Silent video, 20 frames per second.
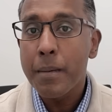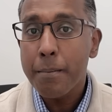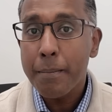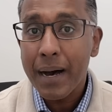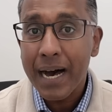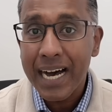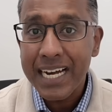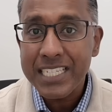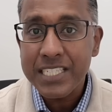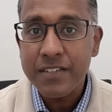
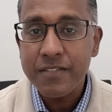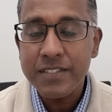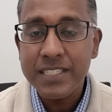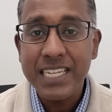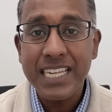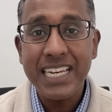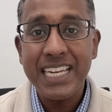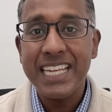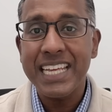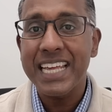parts of
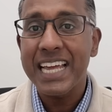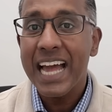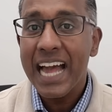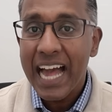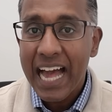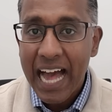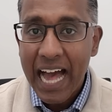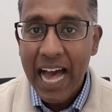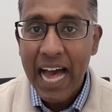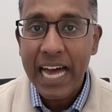Sydney,
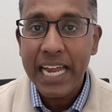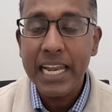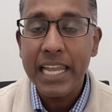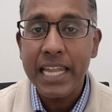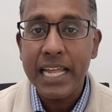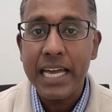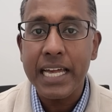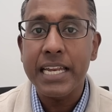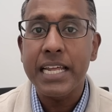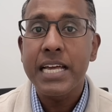
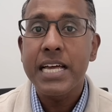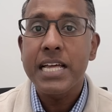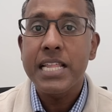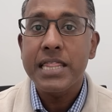Adelaide.